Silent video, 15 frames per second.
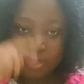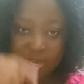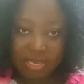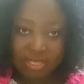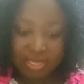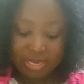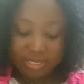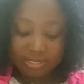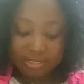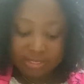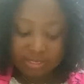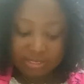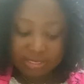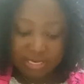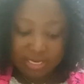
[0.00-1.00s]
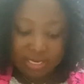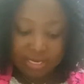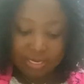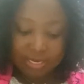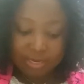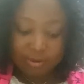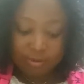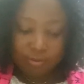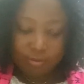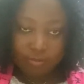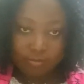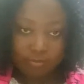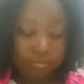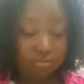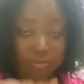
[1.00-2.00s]
and then the
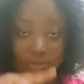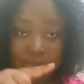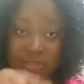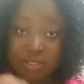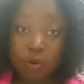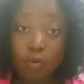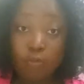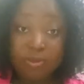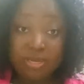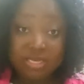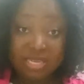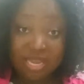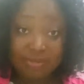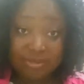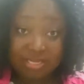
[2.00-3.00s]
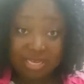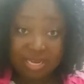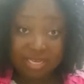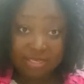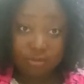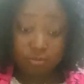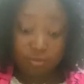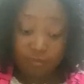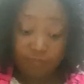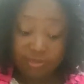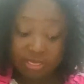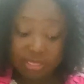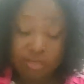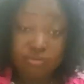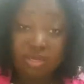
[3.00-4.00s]
the oblique diameter as 12 and
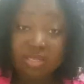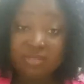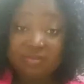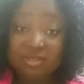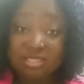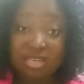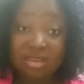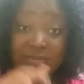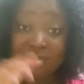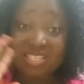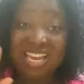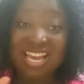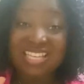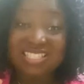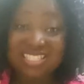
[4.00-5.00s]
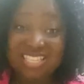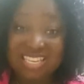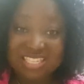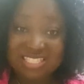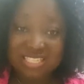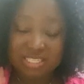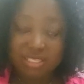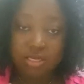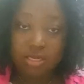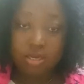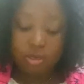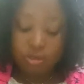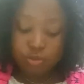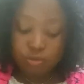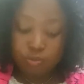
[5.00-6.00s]
then the transverse diameter as 13
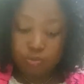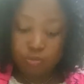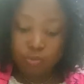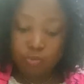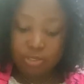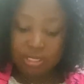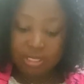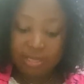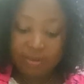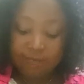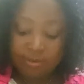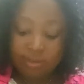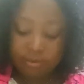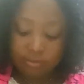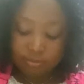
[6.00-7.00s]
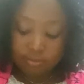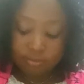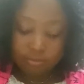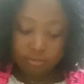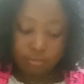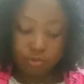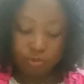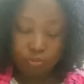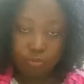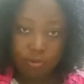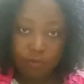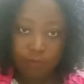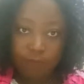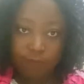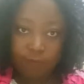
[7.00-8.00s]
so 11
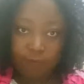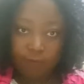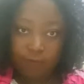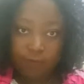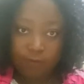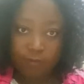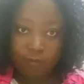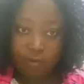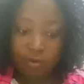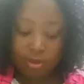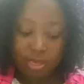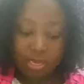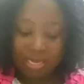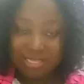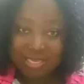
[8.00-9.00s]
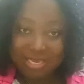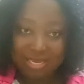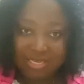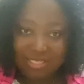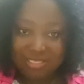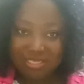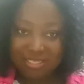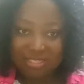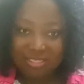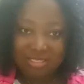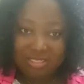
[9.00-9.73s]
12 13